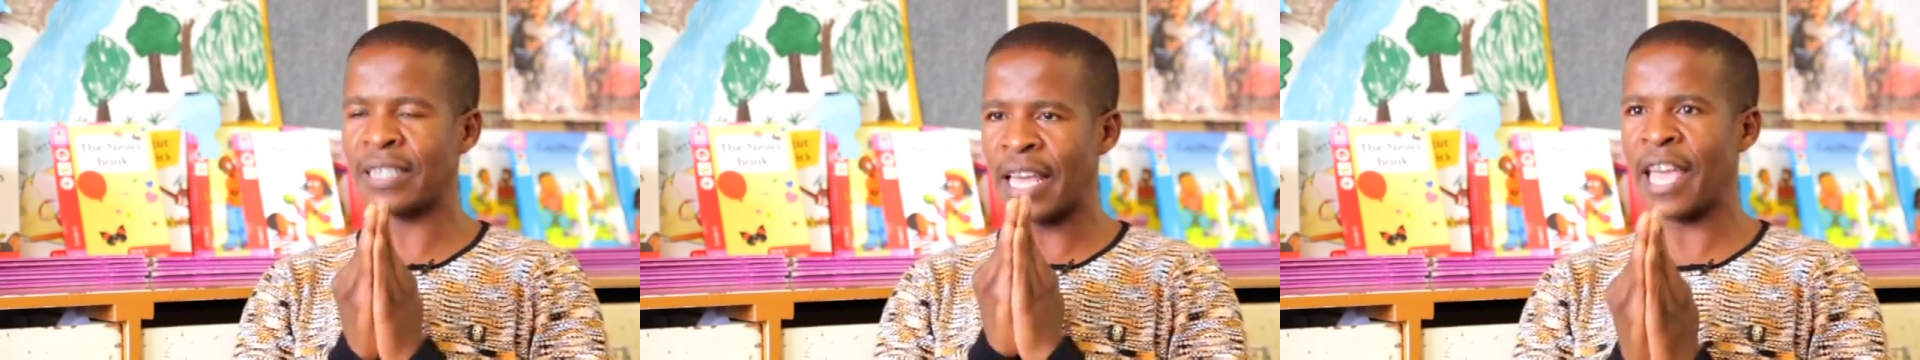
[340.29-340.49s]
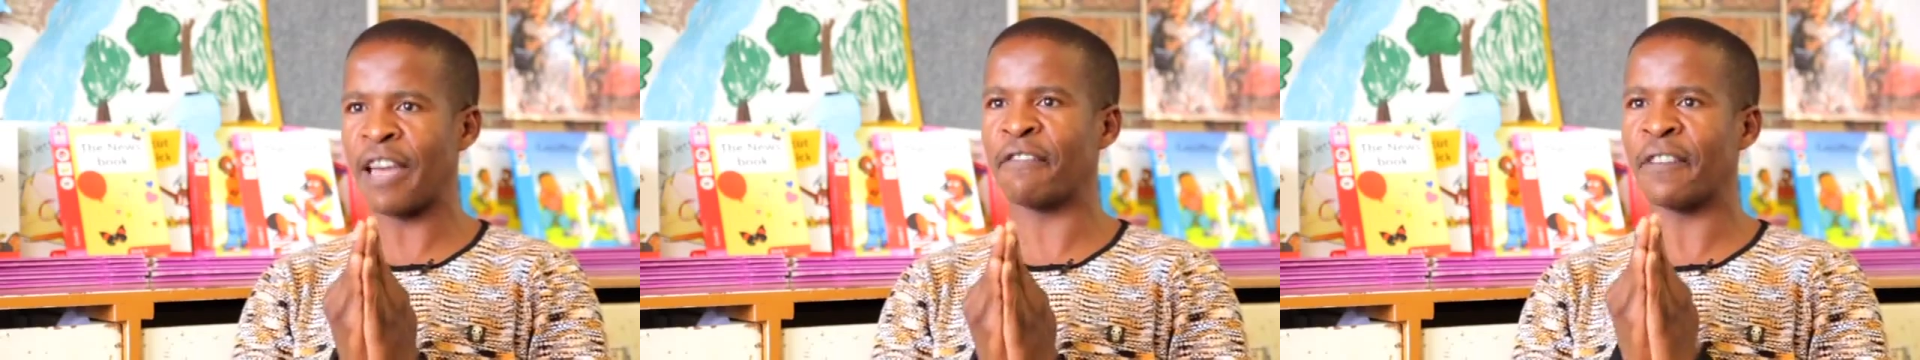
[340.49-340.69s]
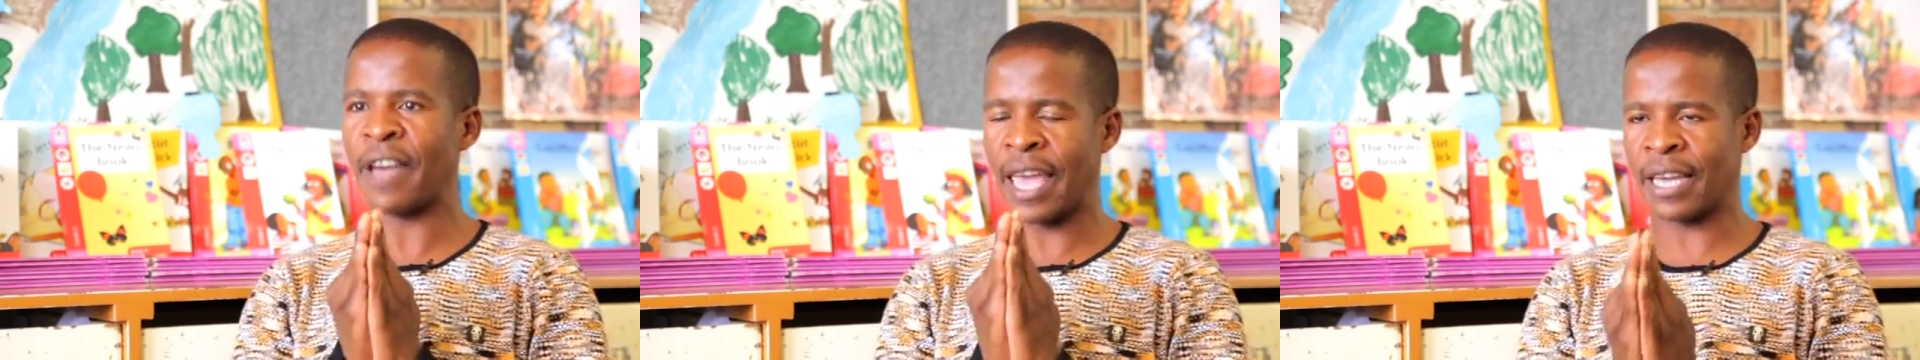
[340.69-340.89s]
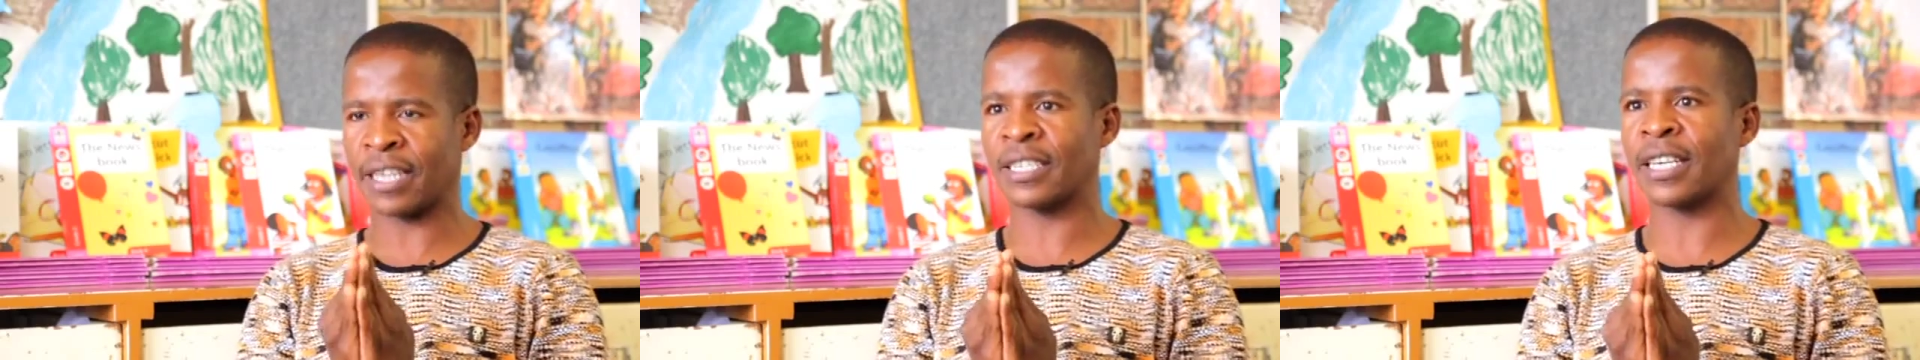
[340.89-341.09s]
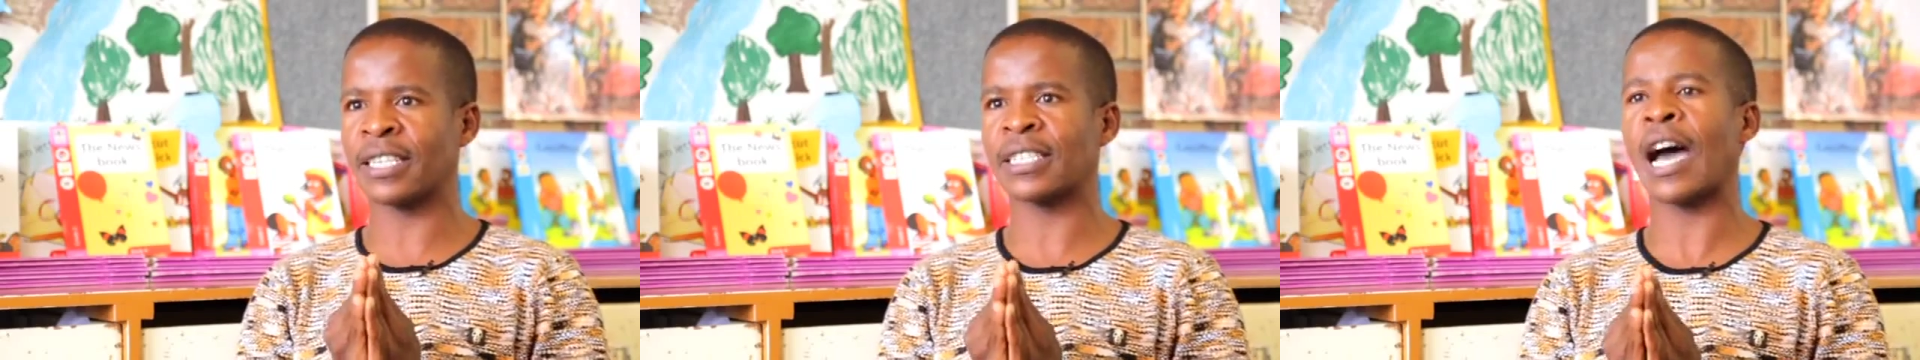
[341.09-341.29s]
they have
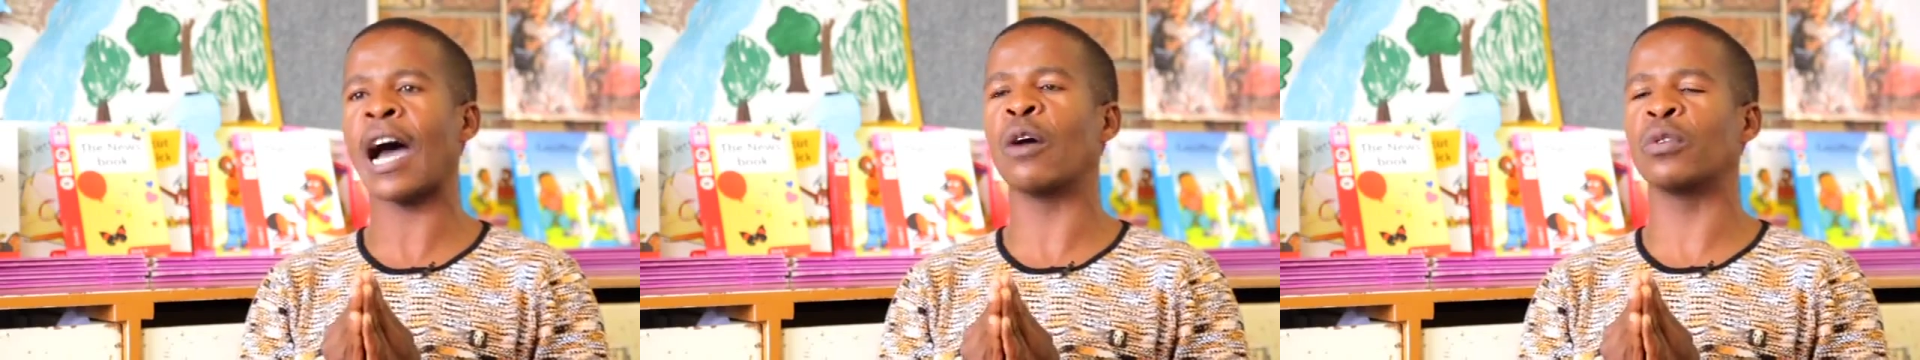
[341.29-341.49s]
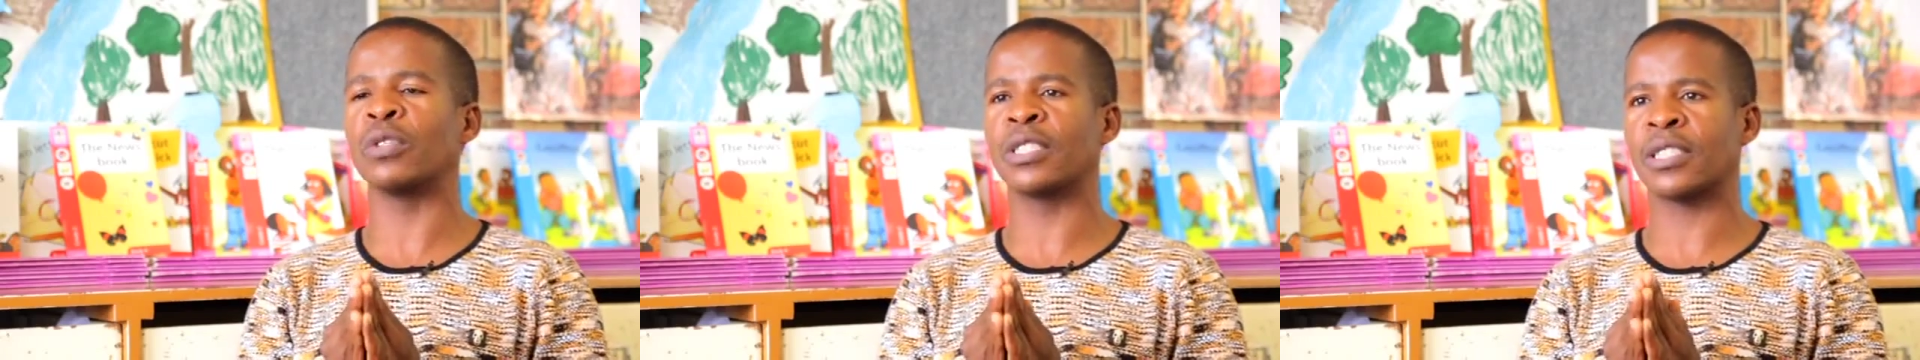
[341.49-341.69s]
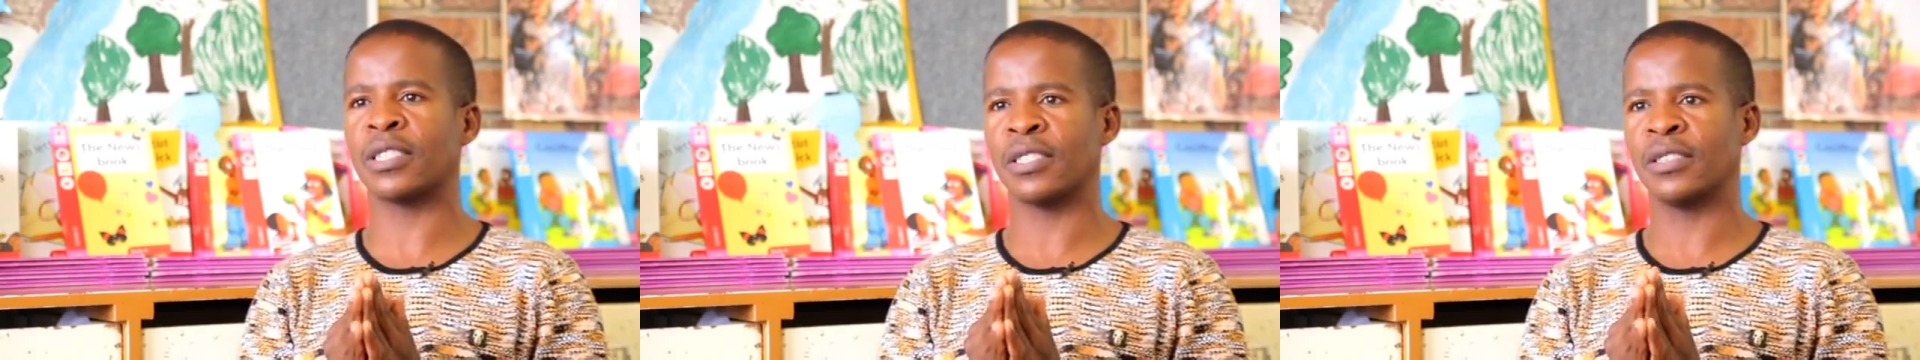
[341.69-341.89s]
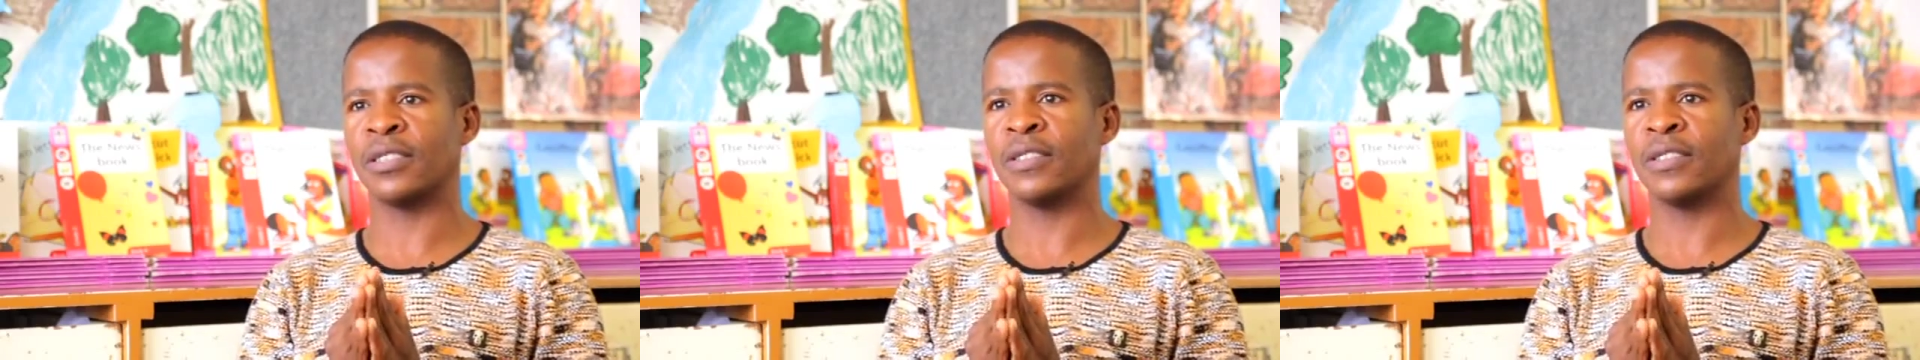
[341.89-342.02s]
acted out.